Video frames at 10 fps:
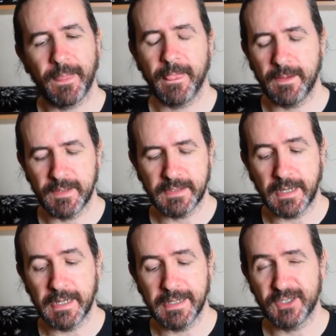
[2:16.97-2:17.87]
Let me see.
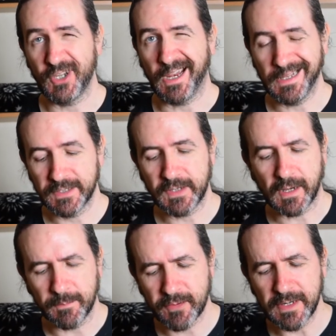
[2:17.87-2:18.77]
Let's check. Let's check.
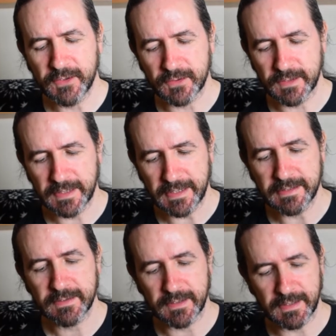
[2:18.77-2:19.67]
I'm pretty sure
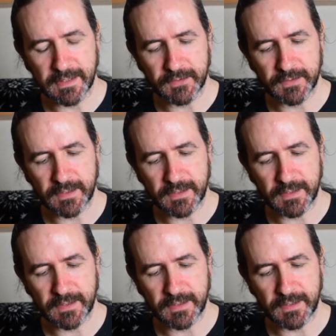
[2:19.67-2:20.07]
these editions